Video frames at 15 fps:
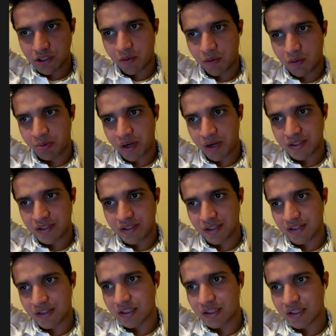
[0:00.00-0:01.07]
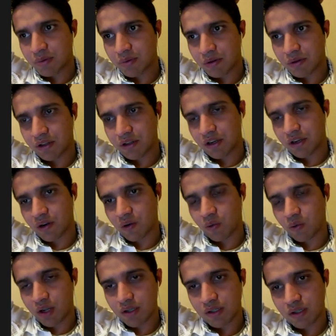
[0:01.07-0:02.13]
are present in a simple linear
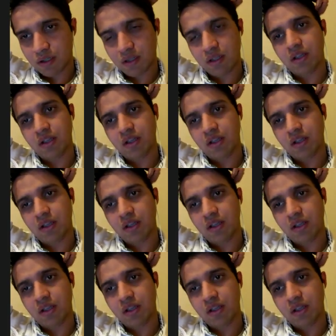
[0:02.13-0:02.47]
regression?